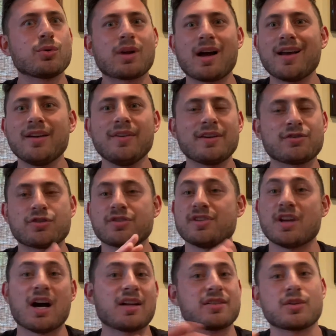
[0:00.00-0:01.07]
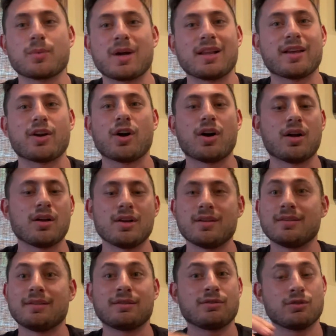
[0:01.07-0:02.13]
kind of has just not done well at all,
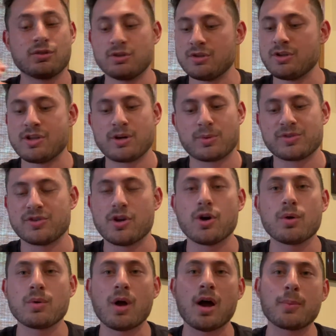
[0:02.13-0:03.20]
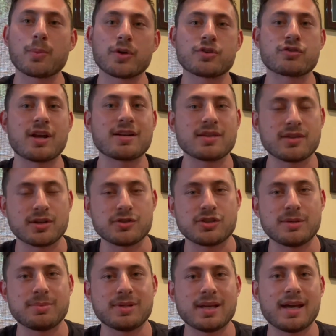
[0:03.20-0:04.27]
there was no upward trend in their
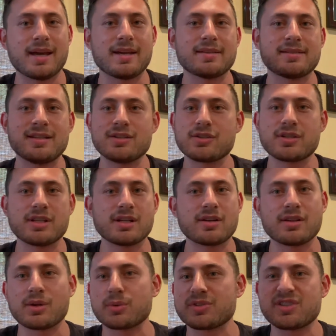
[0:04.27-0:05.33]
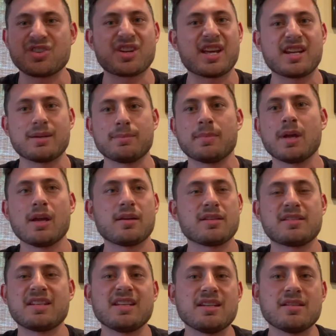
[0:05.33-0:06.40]
GPA. Senior year, they were still getting
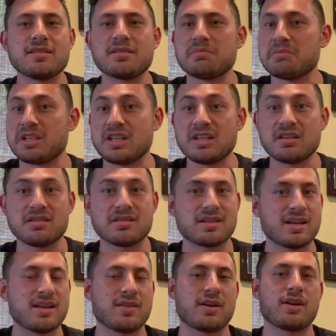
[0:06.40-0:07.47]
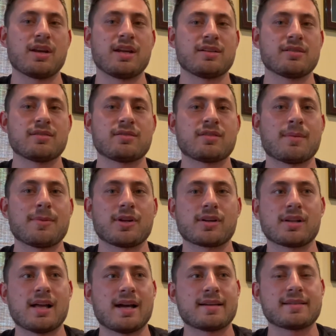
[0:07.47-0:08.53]
C's, D's in their in some of their
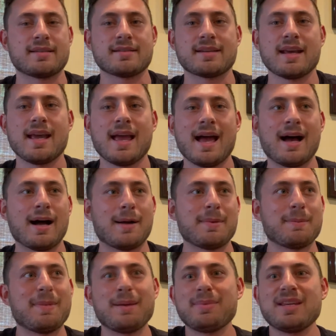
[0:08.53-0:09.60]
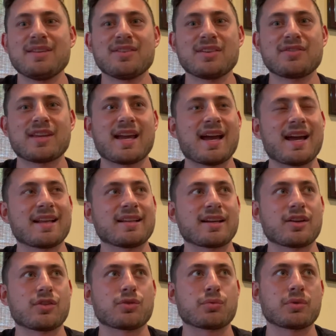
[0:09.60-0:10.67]
classes, um, and maybe even if they had like
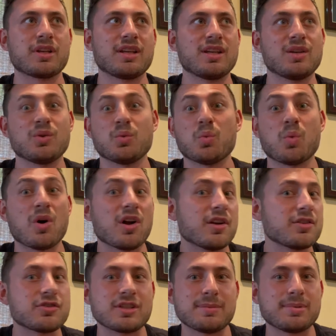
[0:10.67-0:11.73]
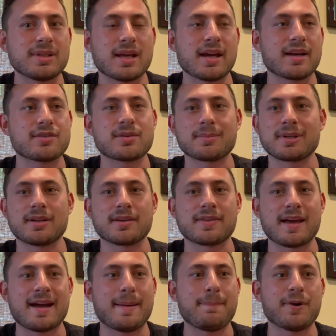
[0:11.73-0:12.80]
a three one GPA or something like
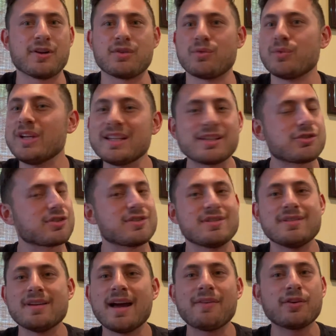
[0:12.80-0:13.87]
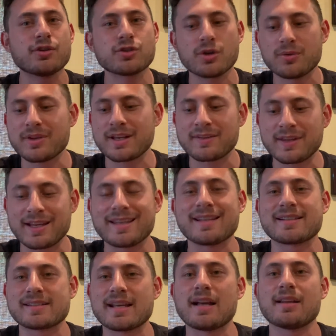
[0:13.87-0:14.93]
that, but really just never shown that they can
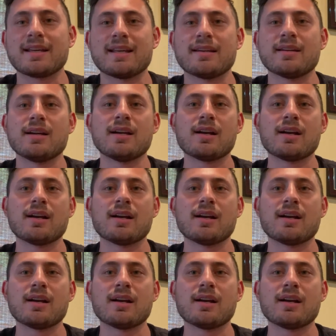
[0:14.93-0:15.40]
excel in